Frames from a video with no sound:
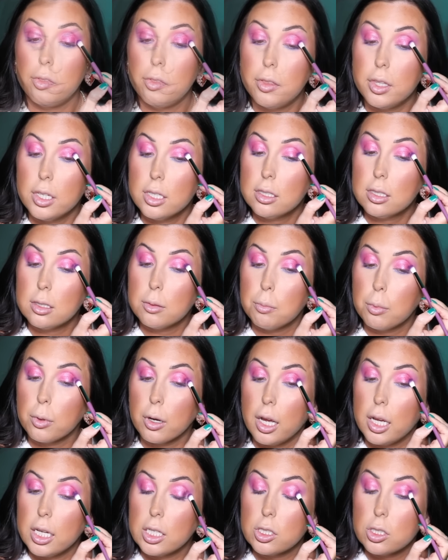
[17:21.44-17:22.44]
This
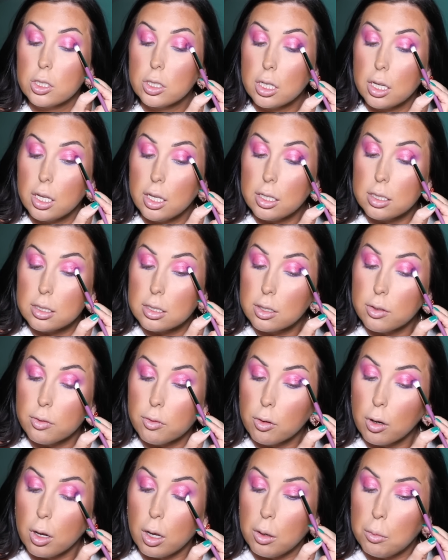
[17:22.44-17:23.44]
brush is
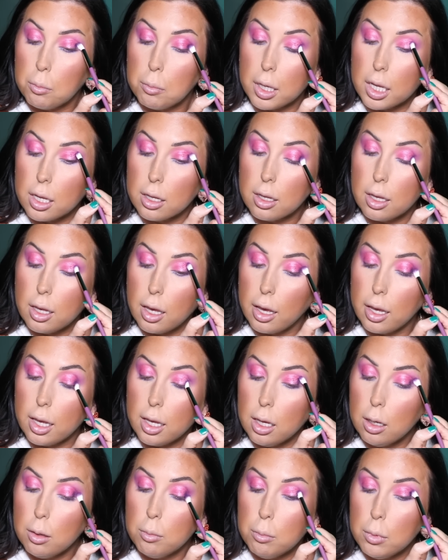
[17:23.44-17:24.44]
from
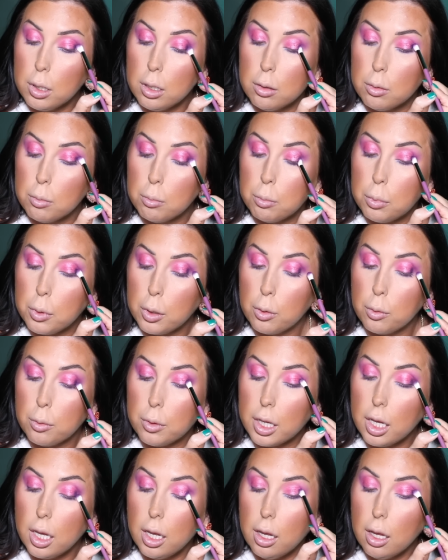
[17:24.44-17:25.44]
Game
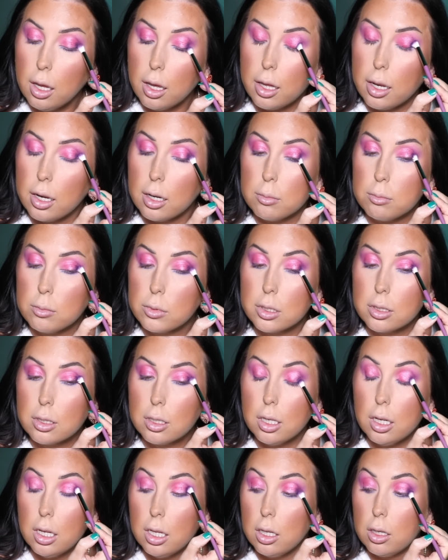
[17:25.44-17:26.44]
Beauty and I'm just
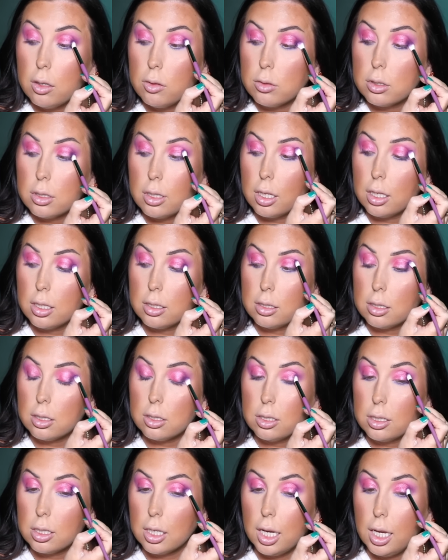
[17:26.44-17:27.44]
gonna use
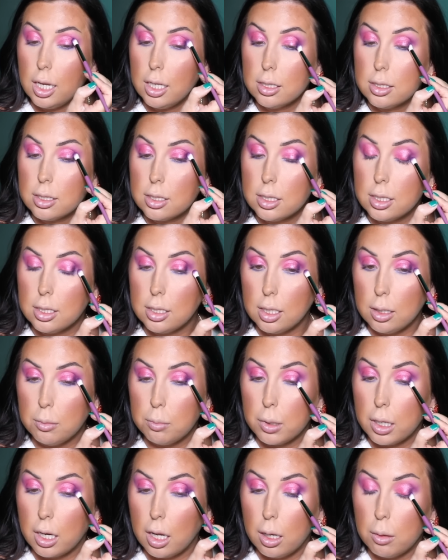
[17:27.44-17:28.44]
this just to
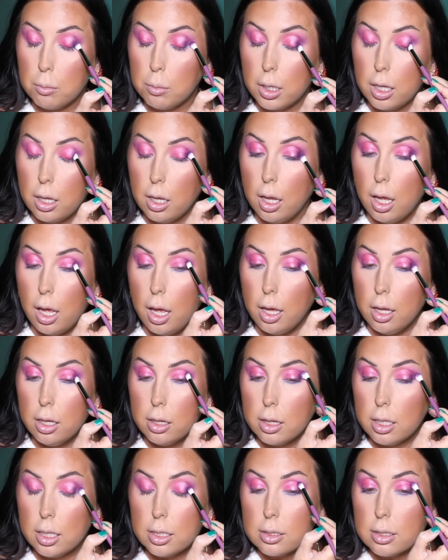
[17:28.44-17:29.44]
deepen up
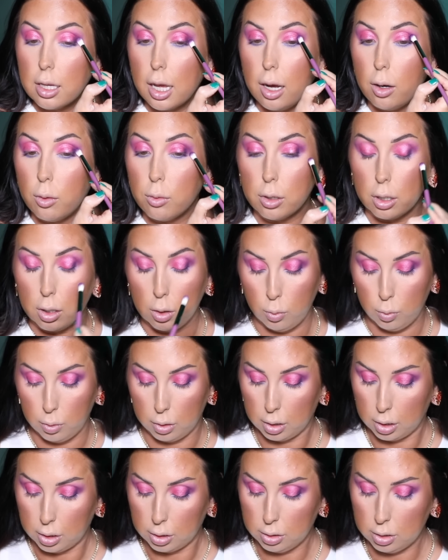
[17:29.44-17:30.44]
this outer
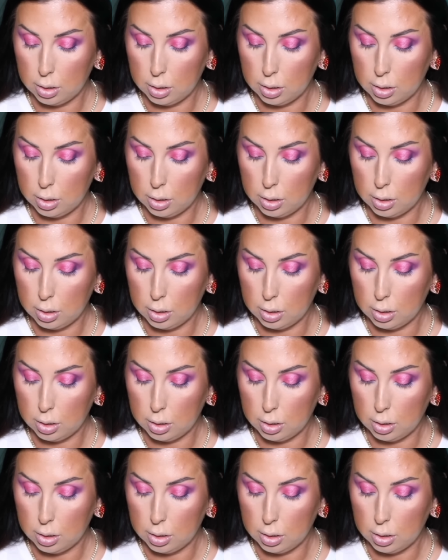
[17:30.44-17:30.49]
corner.